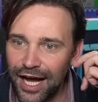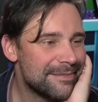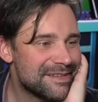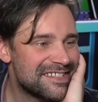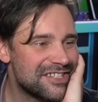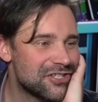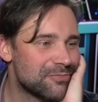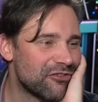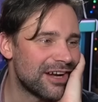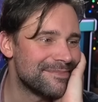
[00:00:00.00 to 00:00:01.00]
I beseech
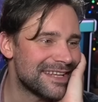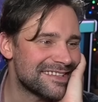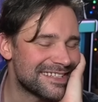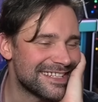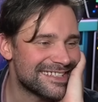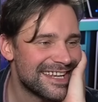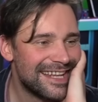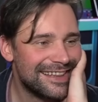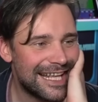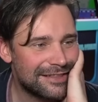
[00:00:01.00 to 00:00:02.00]
you, Prime Designate,
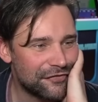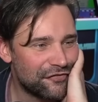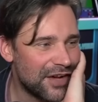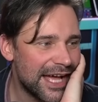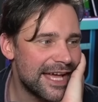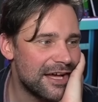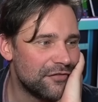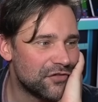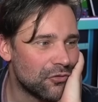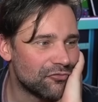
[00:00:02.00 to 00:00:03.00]
let the fire
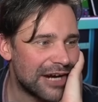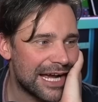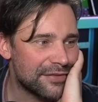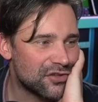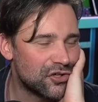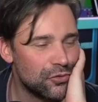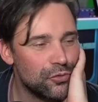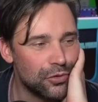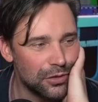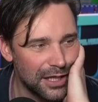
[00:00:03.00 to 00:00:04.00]
of your wrath
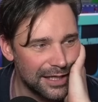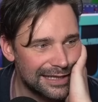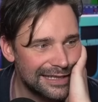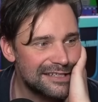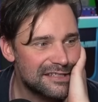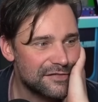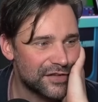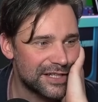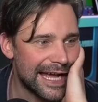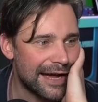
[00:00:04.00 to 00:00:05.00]
cool, at least
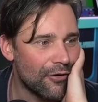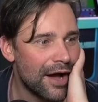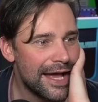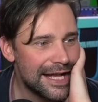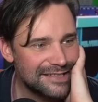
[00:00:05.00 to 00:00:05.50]
for now.